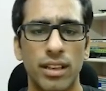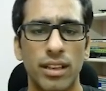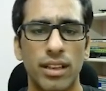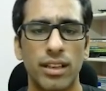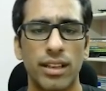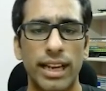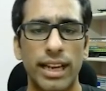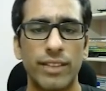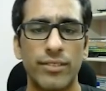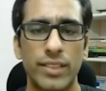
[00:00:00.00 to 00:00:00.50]

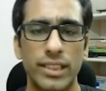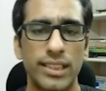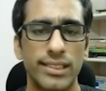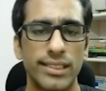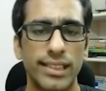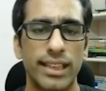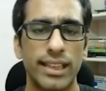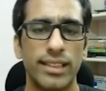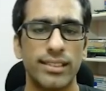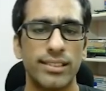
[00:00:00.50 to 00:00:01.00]
And when the
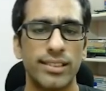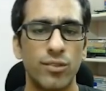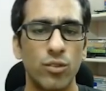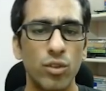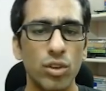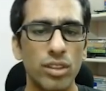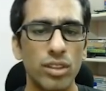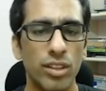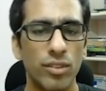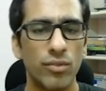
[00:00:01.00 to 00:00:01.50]
CLI is
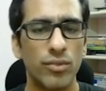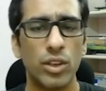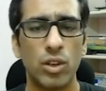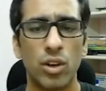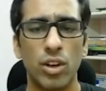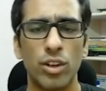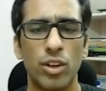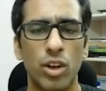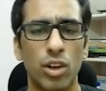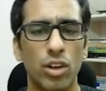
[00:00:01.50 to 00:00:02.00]
invoked, we
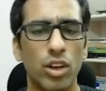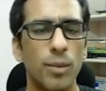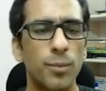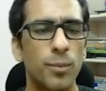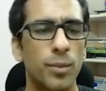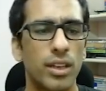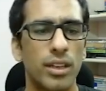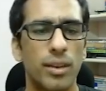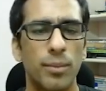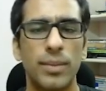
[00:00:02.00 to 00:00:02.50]
call
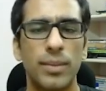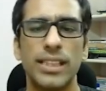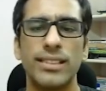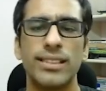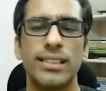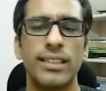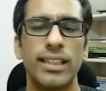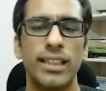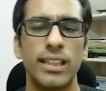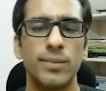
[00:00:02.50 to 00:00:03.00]
docop, pass
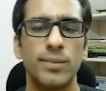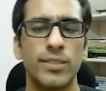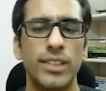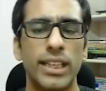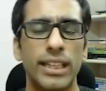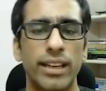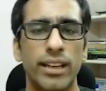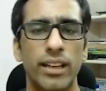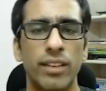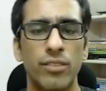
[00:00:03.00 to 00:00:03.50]
in the help
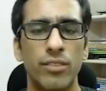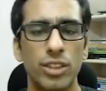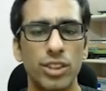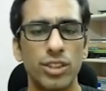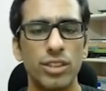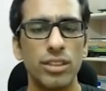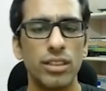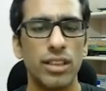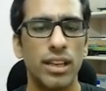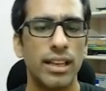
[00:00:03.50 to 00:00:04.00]
string and a
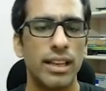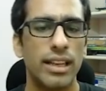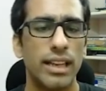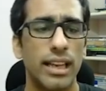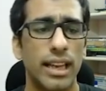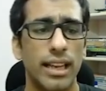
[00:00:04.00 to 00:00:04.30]
version, and